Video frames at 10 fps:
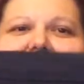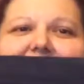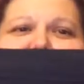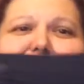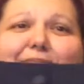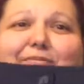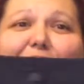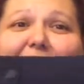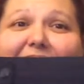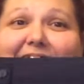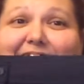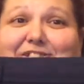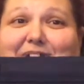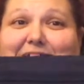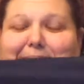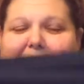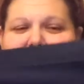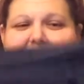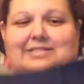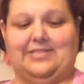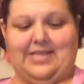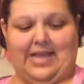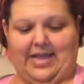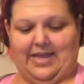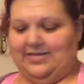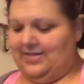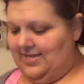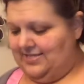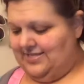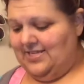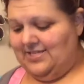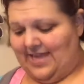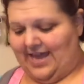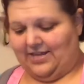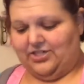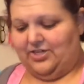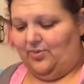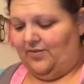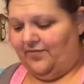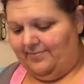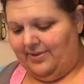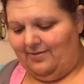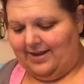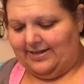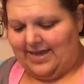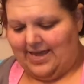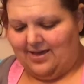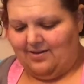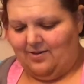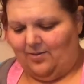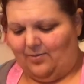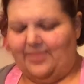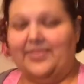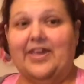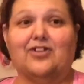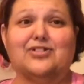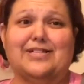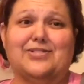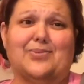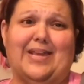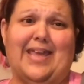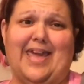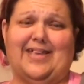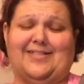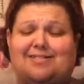some very nice dress pants, and these actually will fit me right now. They are size 28.